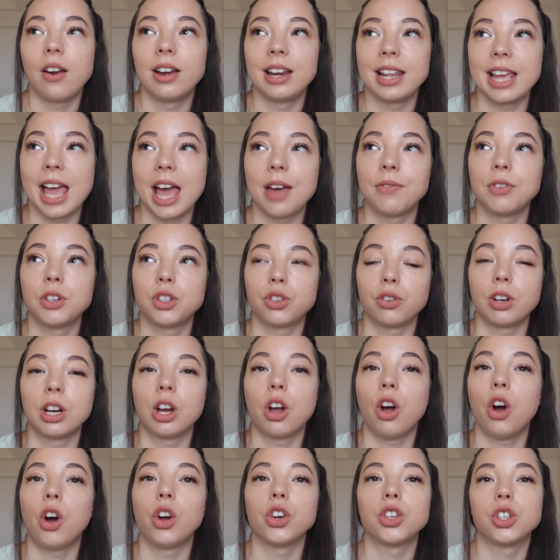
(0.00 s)
only ever
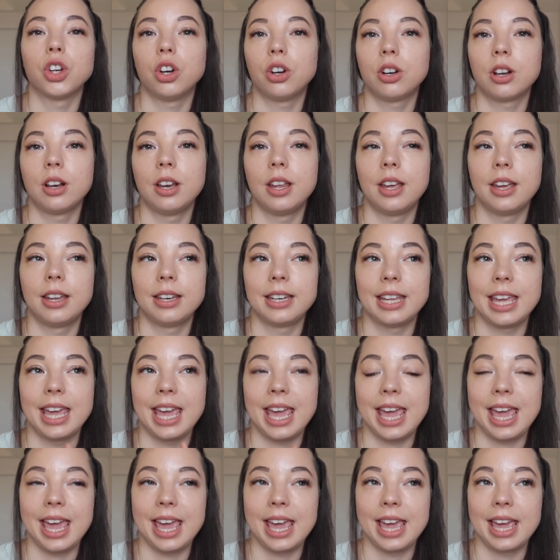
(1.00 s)
drink hot chocolate
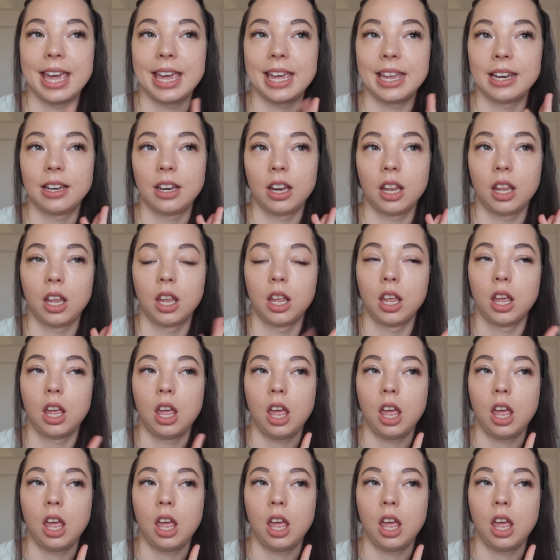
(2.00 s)
in